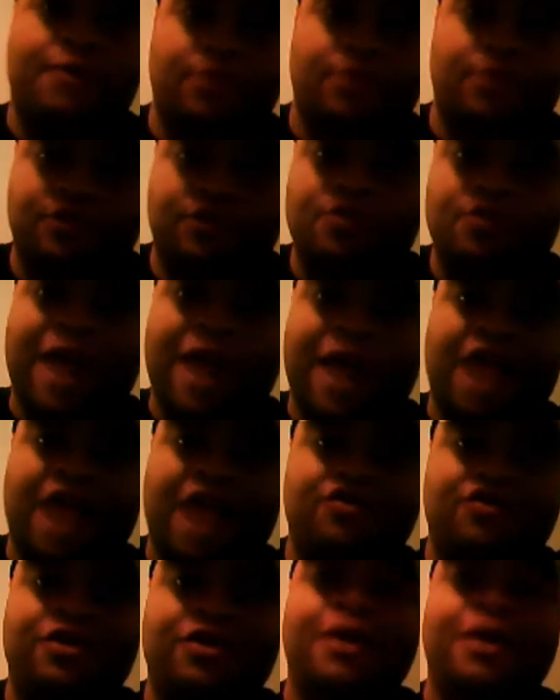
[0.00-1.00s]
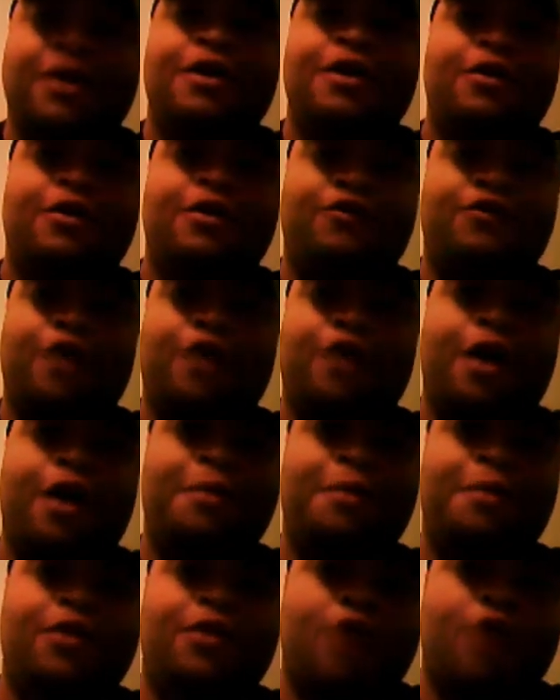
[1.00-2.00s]
scratched from
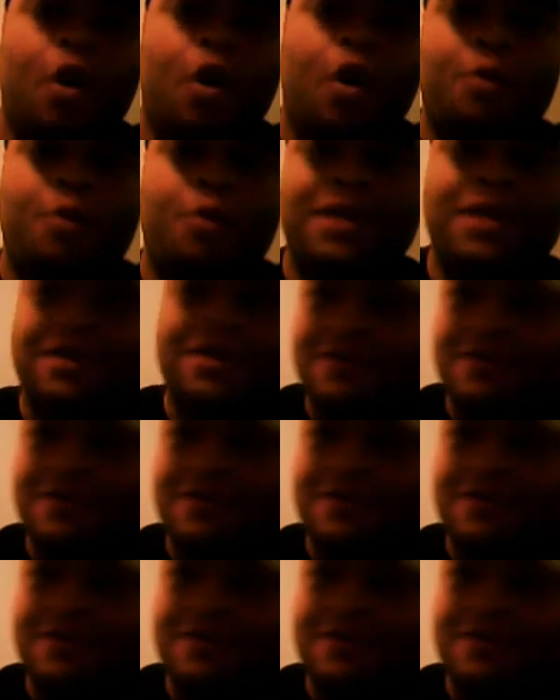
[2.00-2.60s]
the opening